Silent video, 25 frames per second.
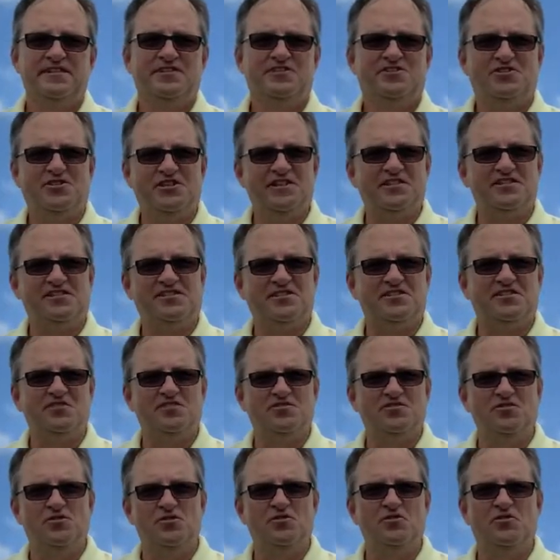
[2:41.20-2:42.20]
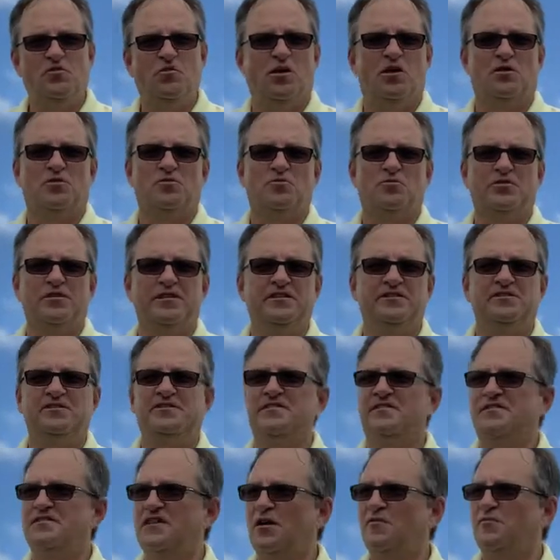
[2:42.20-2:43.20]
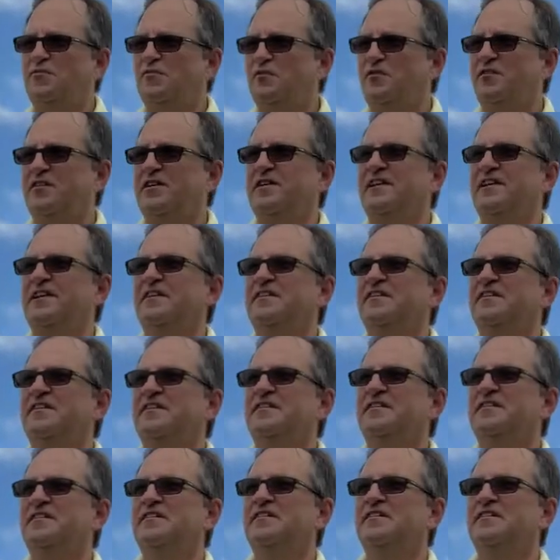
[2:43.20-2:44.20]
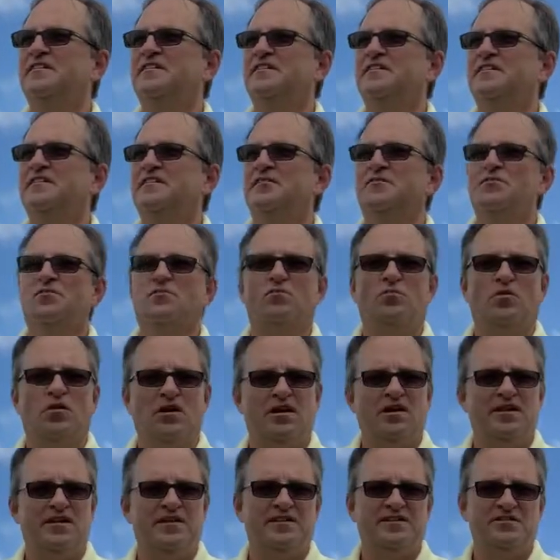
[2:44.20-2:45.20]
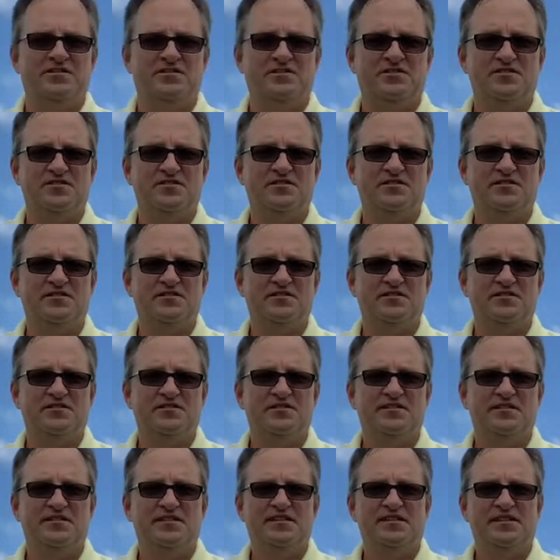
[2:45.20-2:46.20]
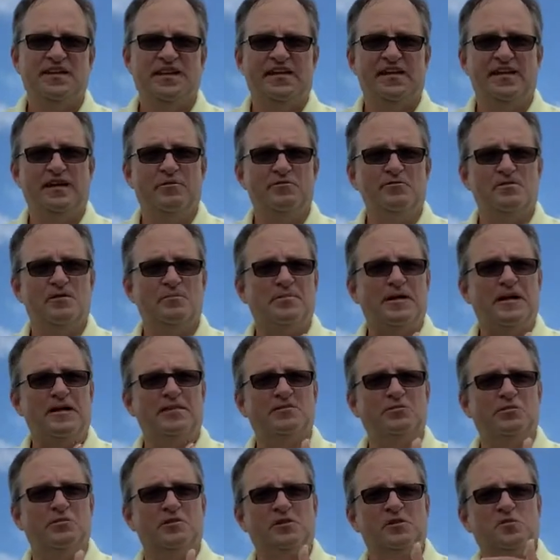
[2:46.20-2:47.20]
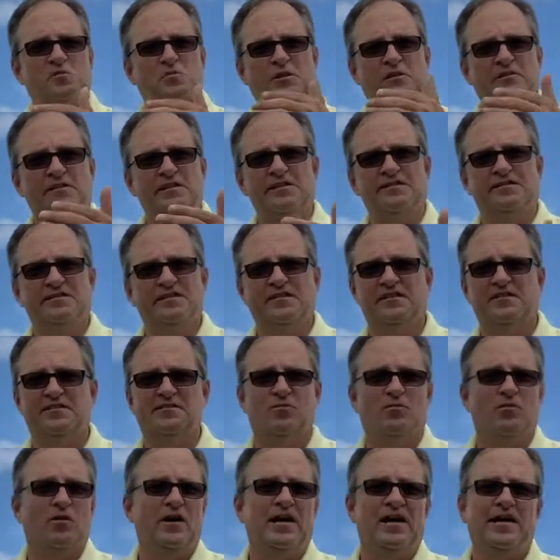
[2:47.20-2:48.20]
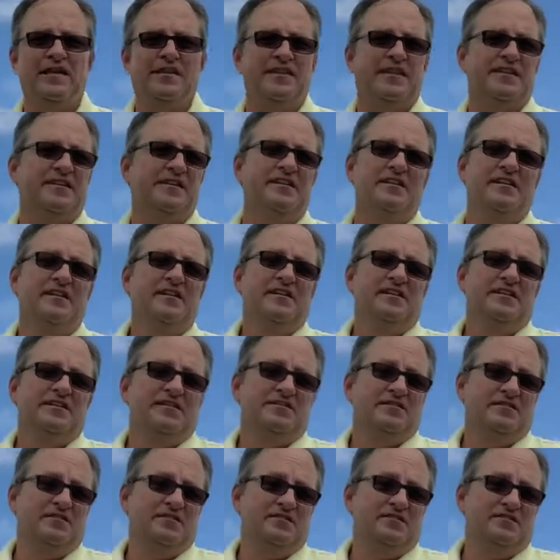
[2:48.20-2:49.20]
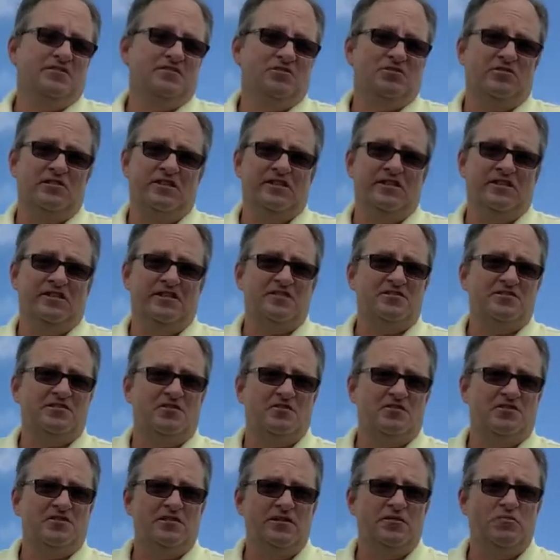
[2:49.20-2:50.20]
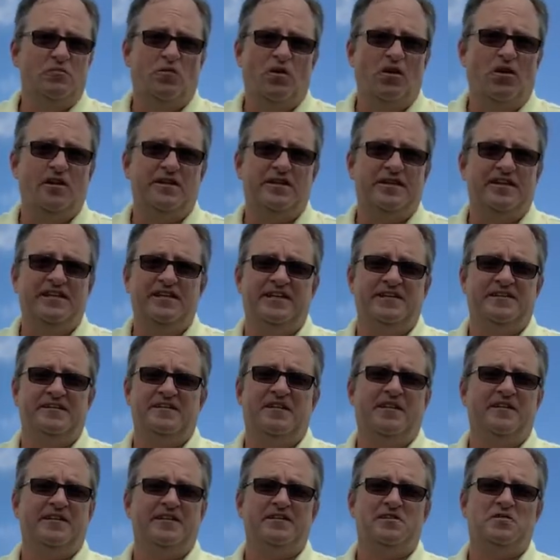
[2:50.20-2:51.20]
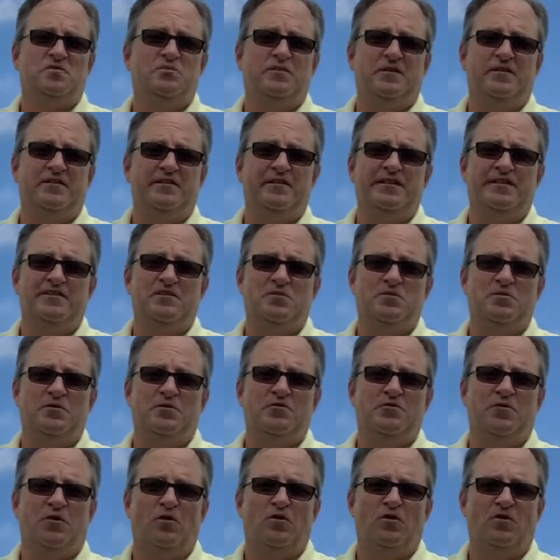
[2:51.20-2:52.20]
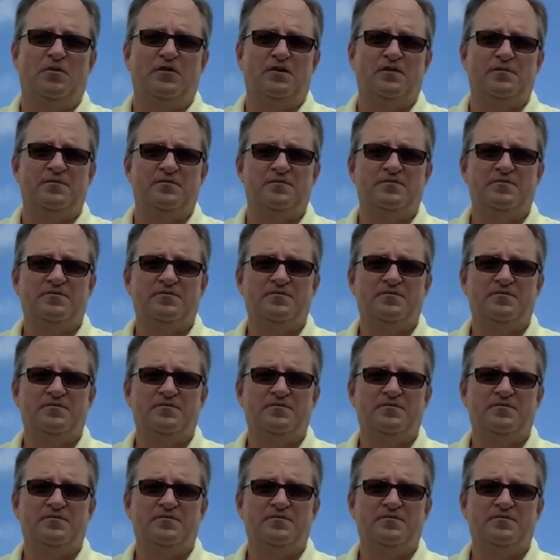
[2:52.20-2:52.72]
Jesus knew what real suffering was. And he was about to experience it in a way that during his earthly walk he had not experienced before.